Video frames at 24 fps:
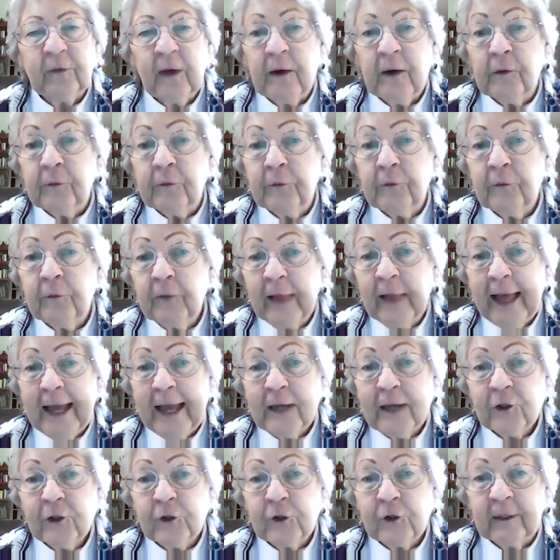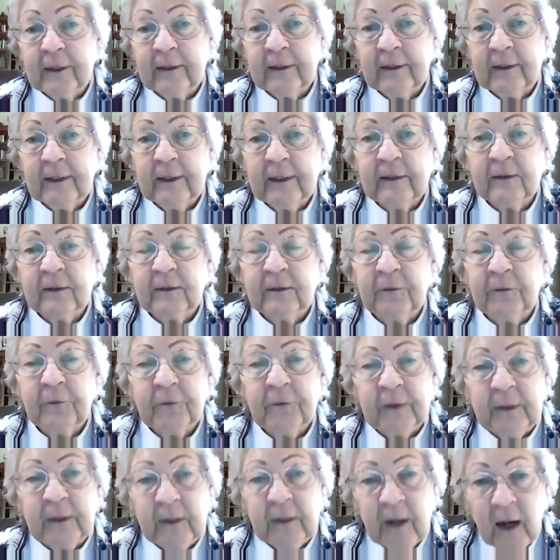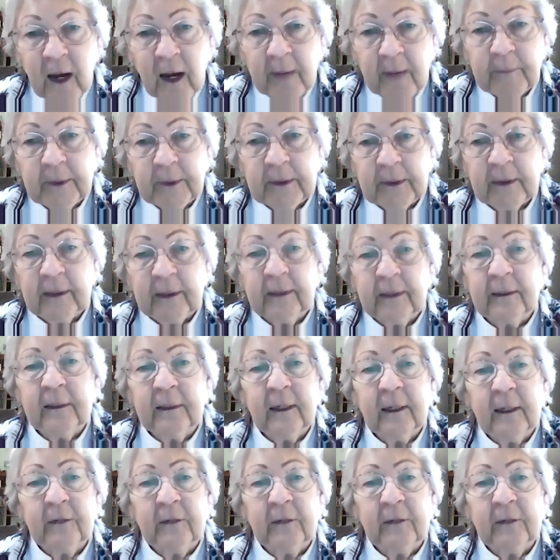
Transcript: of flashing is a phenomenon